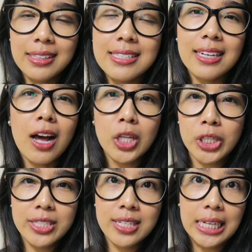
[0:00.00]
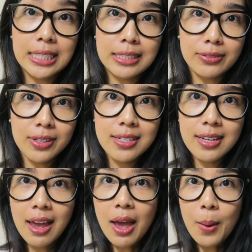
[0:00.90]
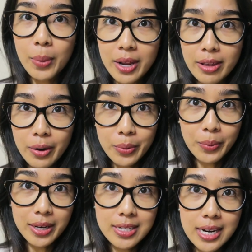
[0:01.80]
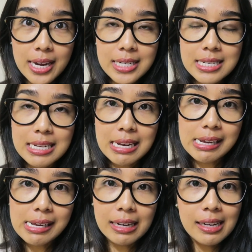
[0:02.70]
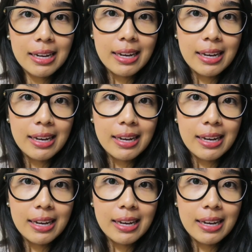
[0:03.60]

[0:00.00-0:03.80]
At least the color is slightly different, but I thought I would wear it today to see